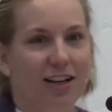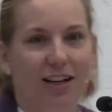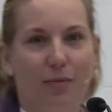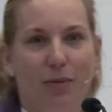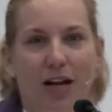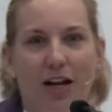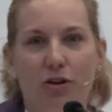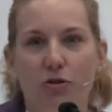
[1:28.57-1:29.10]
I
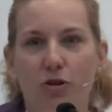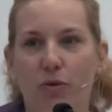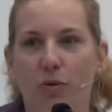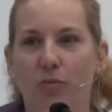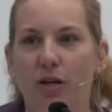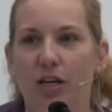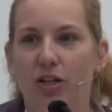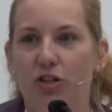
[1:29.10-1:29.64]
mean, I knew there
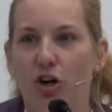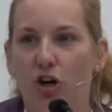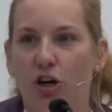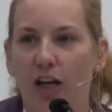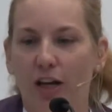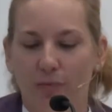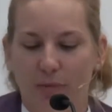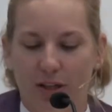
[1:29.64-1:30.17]
would be a
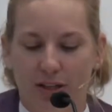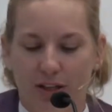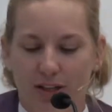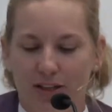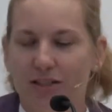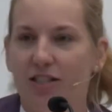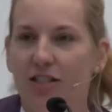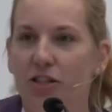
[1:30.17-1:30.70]
Target, but
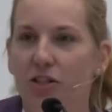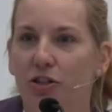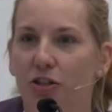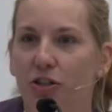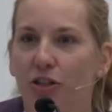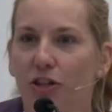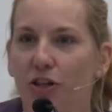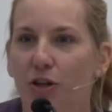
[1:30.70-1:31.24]

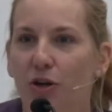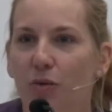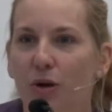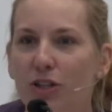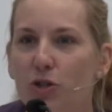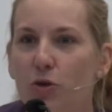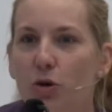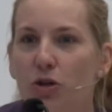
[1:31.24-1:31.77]
still,
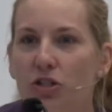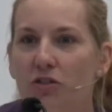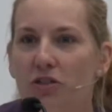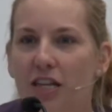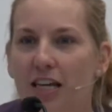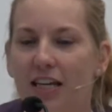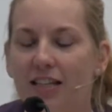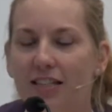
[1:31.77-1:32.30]
what sorts of
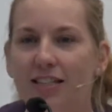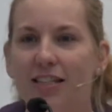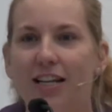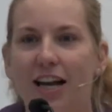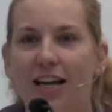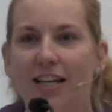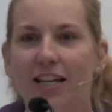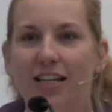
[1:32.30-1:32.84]
things did
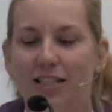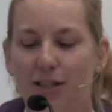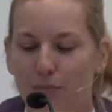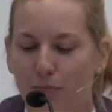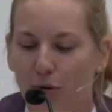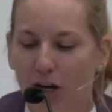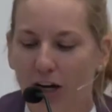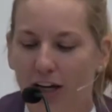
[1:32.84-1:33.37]
I need to
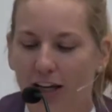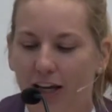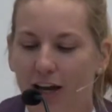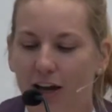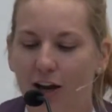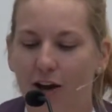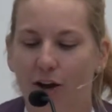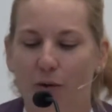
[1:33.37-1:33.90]

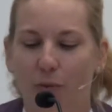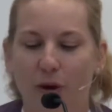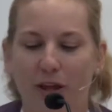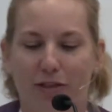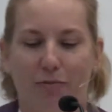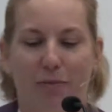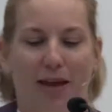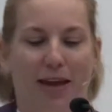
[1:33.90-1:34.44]
bring
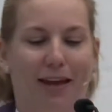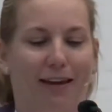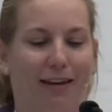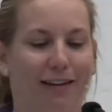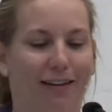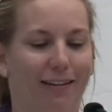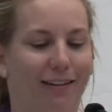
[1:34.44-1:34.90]
with me?